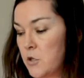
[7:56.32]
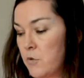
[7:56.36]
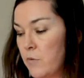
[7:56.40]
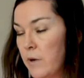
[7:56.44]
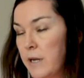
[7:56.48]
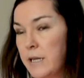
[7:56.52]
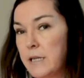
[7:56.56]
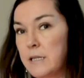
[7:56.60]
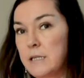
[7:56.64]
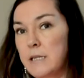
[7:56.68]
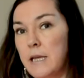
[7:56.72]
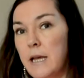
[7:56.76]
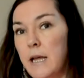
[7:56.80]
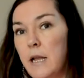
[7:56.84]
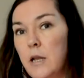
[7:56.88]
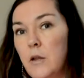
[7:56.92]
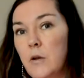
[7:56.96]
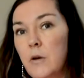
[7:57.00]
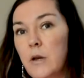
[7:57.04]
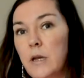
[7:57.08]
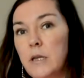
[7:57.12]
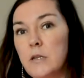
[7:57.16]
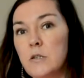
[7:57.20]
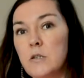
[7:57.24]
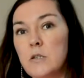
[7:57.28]
you exhale,
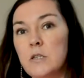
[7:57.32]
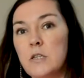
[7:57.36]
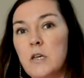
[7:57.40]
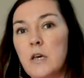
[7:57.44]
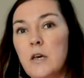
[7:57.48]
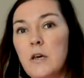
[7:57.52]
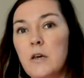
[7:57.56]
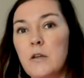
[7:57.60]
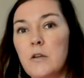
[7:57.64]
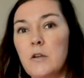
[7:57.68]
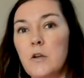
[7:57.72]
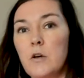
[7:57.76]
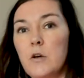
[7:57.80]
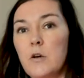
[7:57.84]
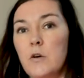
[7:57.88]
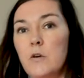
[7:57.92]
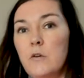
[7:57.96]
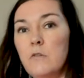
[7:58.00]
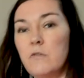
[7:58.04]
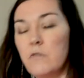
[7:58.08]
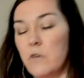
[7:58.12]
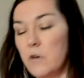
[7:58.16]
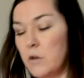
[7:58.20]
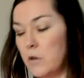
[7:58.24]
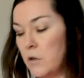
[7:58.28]
you're going to turn
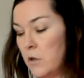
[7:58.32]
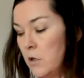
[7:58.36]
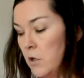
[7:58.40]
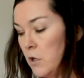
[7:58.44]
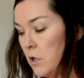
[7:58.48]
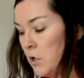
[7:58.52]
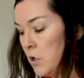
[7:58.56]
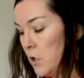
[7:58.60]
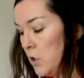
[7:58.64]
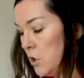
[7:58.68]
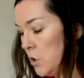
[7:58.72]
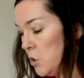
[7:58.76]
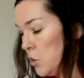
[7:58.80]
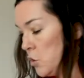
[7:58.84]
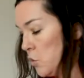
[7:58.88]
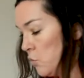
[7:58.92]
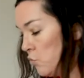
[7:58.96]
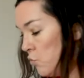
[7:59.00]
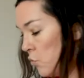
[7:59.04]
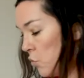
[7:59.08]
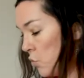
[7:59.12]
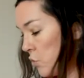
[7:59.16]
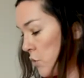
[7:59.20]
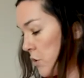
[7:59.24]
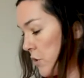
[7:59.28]
over
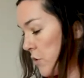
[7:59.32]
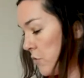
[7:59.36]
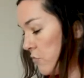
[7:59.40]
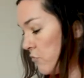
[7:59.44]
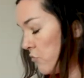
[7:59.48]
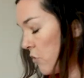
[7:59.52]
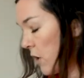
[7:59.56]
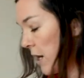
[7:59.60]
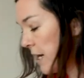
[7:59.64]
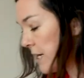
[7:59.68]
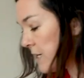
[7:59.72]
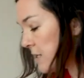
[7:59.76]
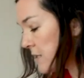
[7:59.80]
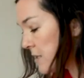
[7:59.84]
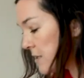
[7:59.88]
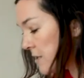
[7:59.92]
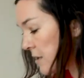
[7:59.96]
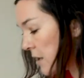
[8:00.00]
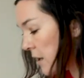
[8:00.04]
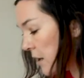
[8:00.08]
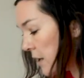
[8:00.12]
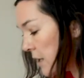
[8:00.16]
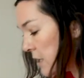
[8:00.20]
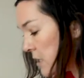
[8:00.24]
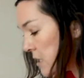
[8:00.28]
towards the right
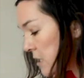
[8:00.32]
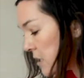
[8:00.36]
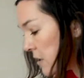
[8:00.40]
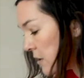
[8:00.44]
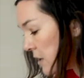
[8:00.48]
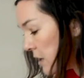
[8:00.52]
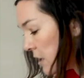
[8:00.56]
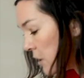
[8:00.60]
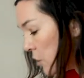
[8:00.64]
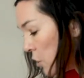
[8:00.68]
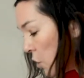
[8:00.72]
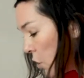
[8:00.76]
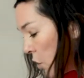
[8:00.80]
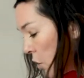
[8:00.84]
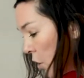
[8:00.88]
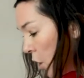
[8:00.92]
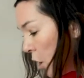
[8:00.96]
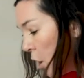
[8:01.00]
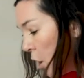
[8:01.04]
side, so then you